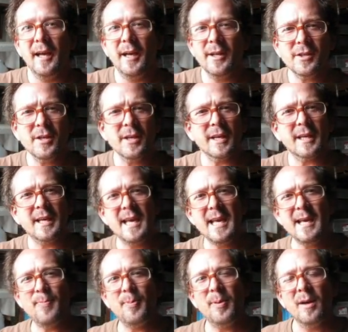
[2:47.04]
It's gonna
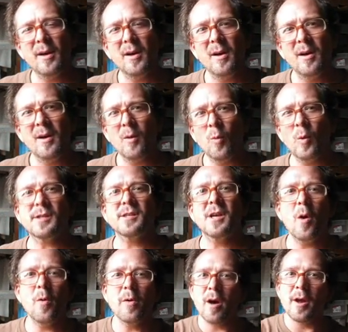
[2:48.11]
keep what's
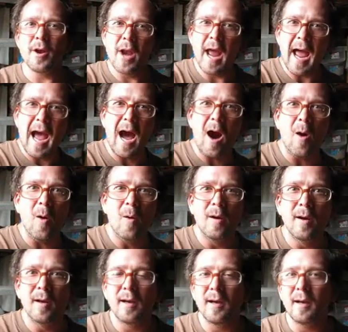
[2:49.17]
going on now
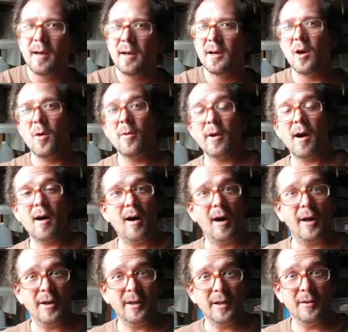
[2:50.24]
going
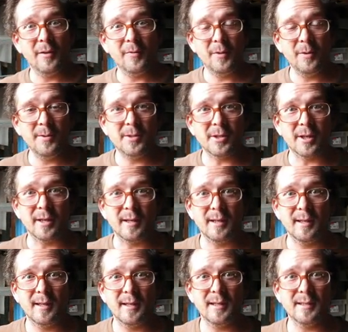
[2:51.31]
on in the future.
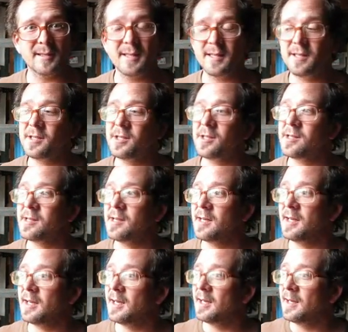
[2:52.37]
It's just
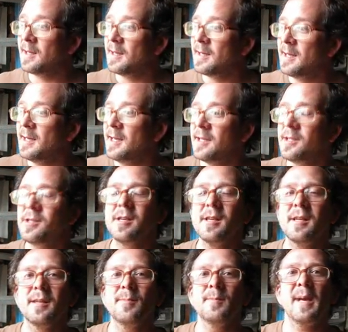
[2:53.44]
gonna
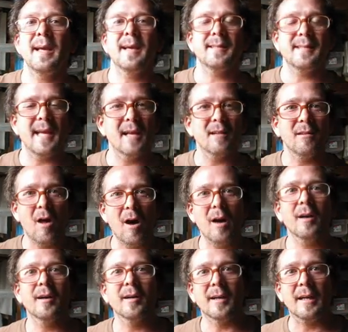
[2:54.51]
make it take
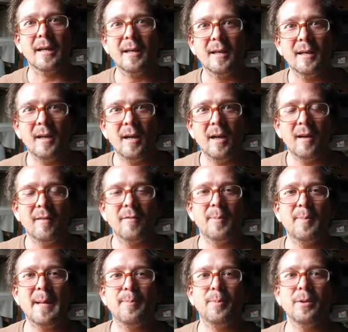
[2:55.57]
longer for
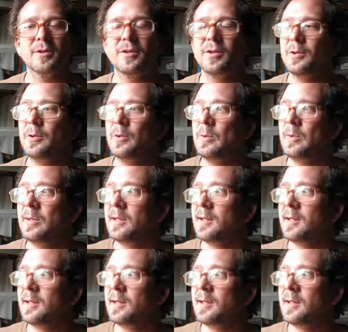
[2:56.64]
people to